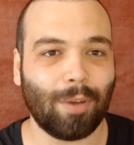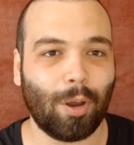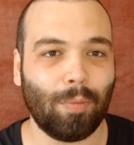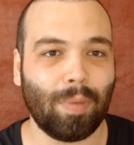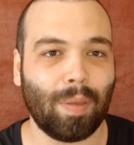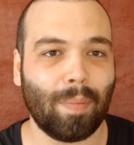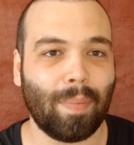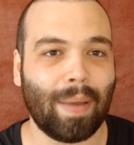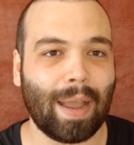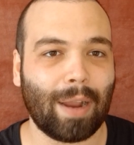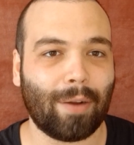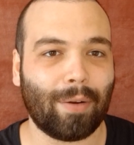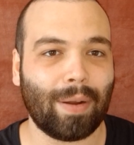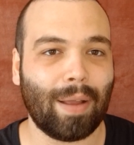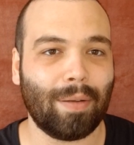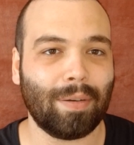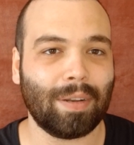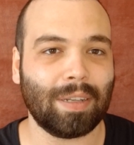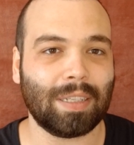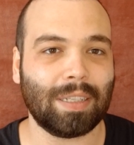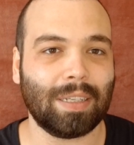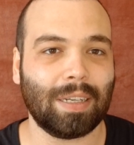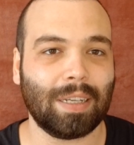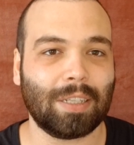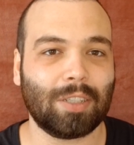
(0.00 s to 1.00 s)
Hope the background
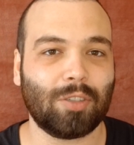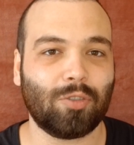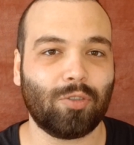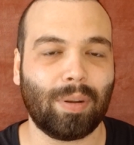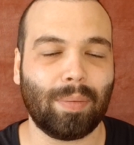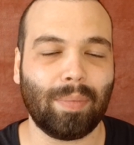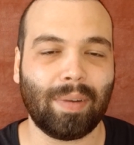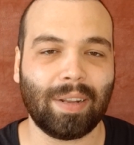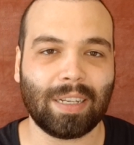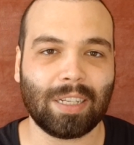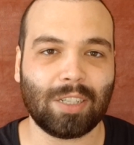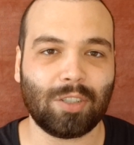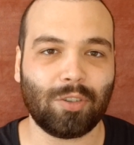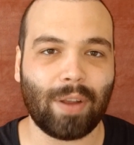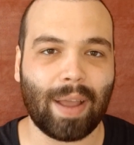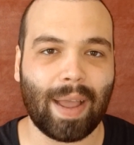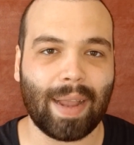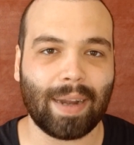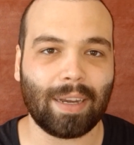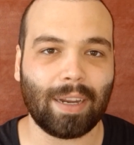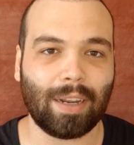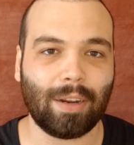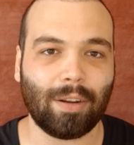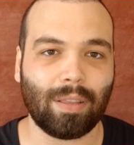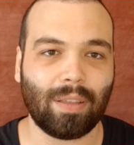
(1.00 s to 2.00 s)
isn't extremely
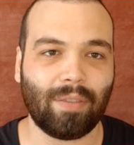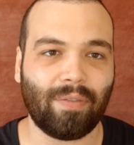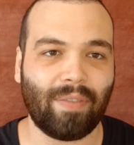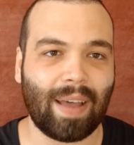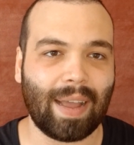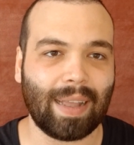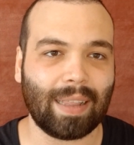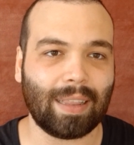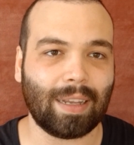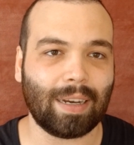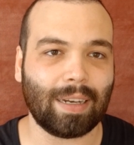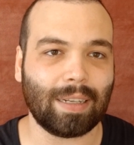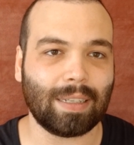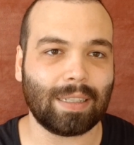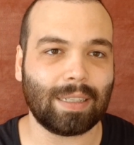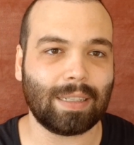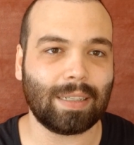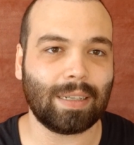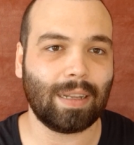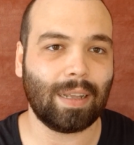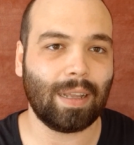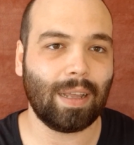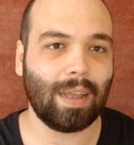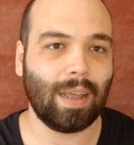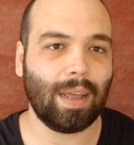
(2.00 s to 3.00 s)
distracting, and the fact that
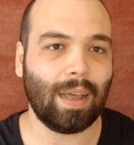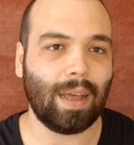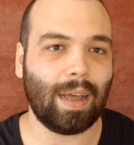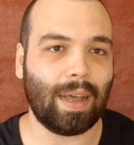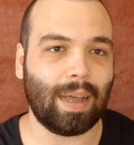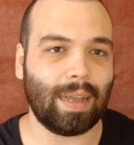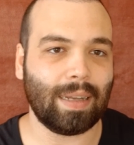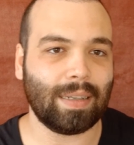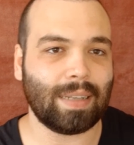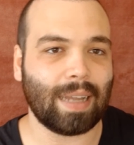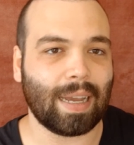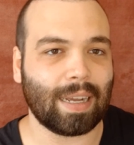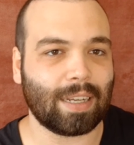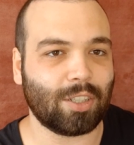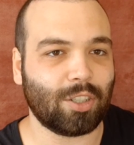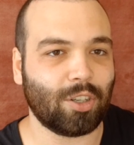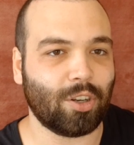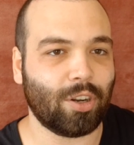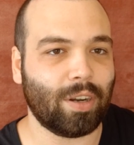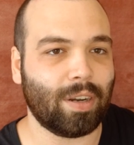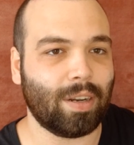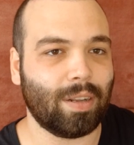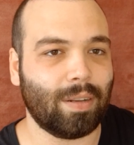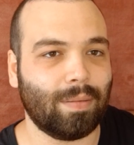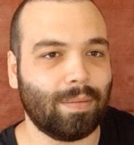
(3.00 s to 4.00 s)
it's
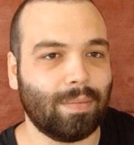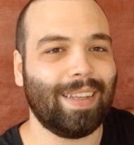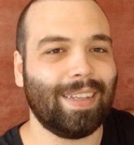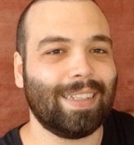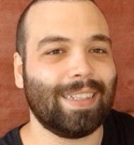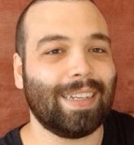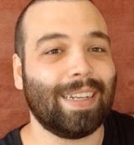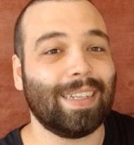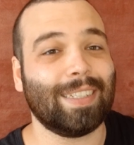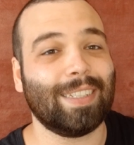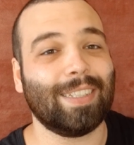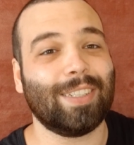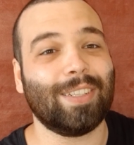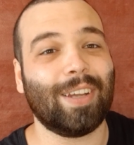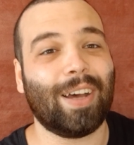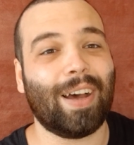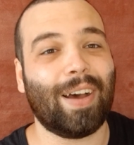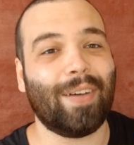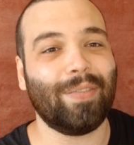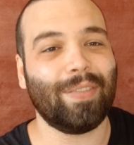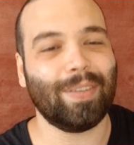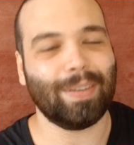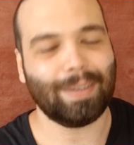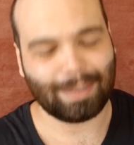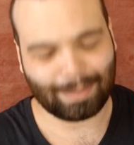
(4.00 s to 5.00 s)
textured, it's nice and
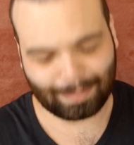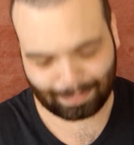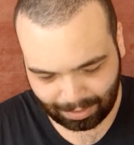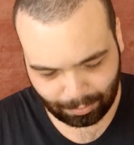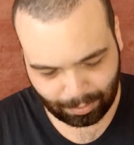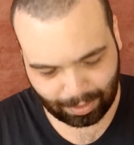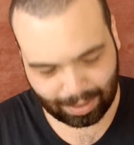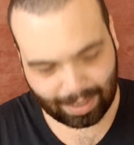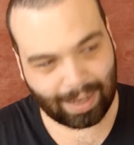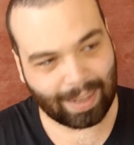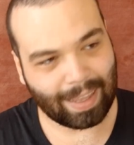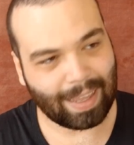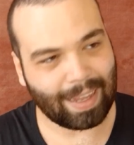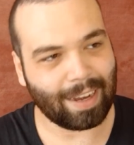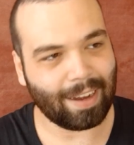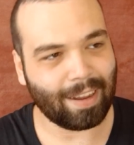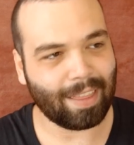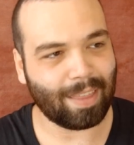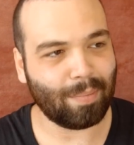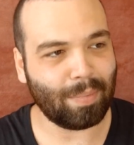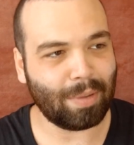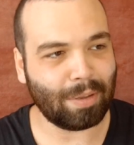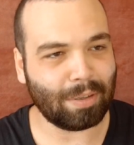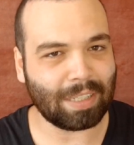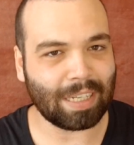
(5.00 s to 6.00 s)
soft. We're gonna get into
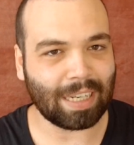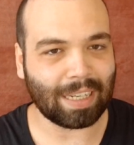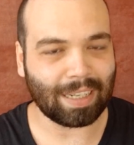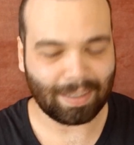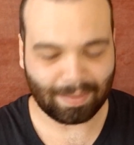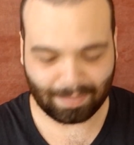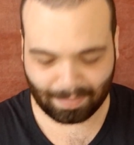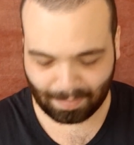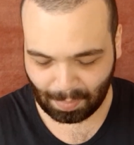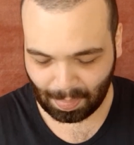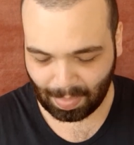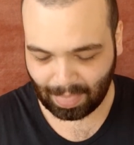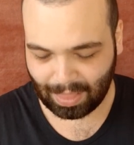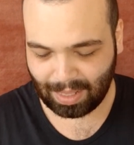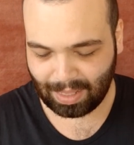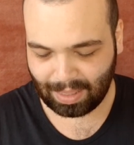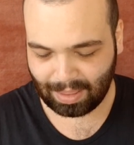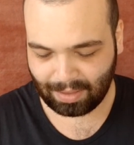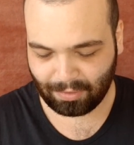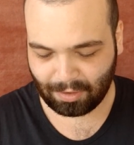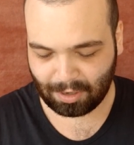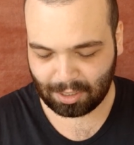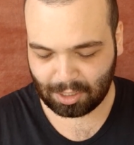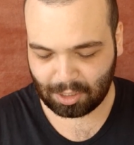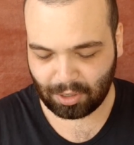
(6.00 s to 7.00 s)
the music.
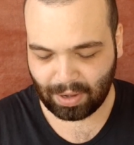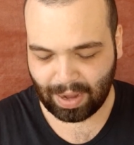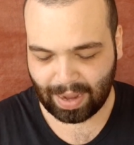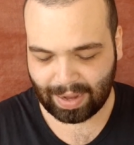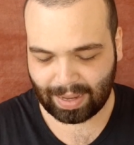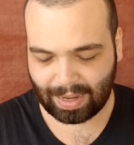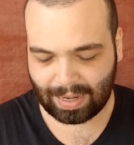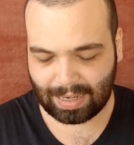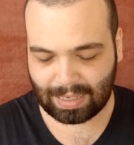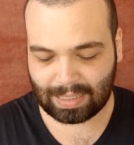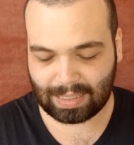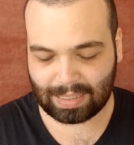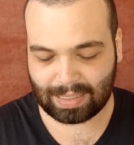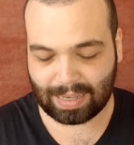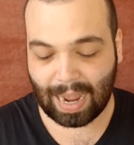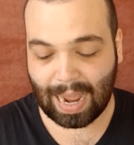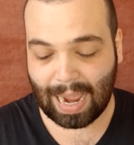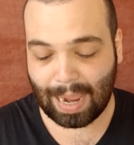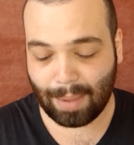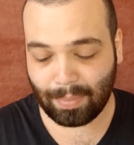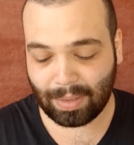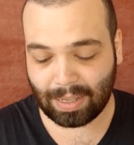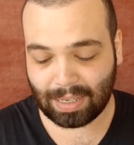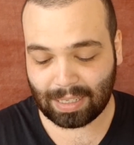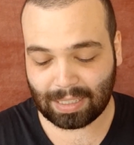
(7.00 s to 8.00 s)
The first track is
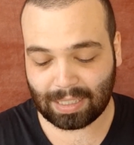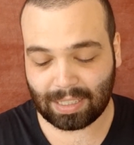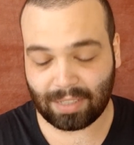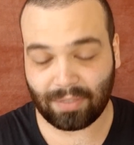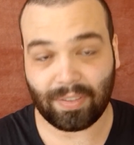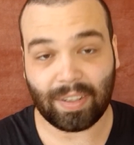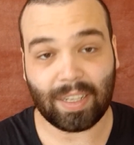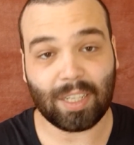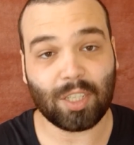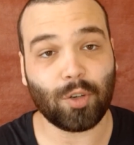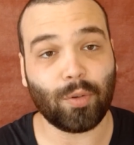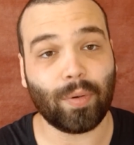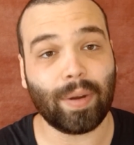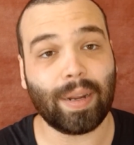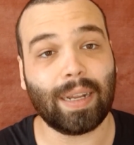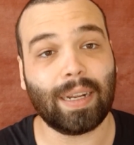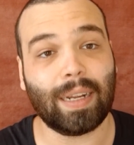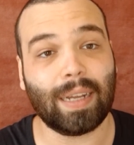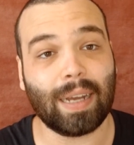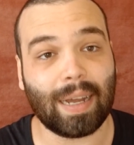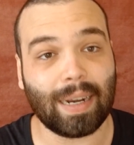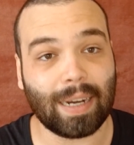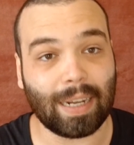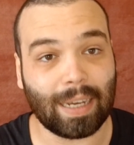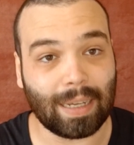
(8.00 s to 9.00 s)
Diamonds featuring
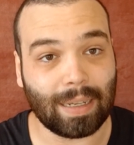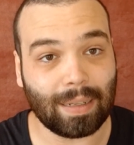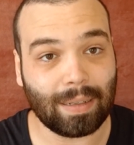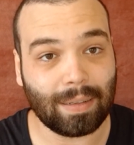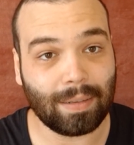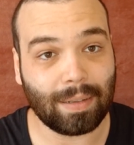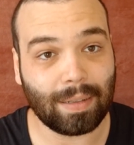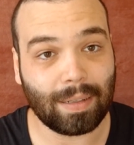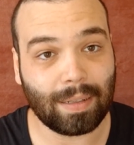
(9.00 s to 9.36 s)
Gunna.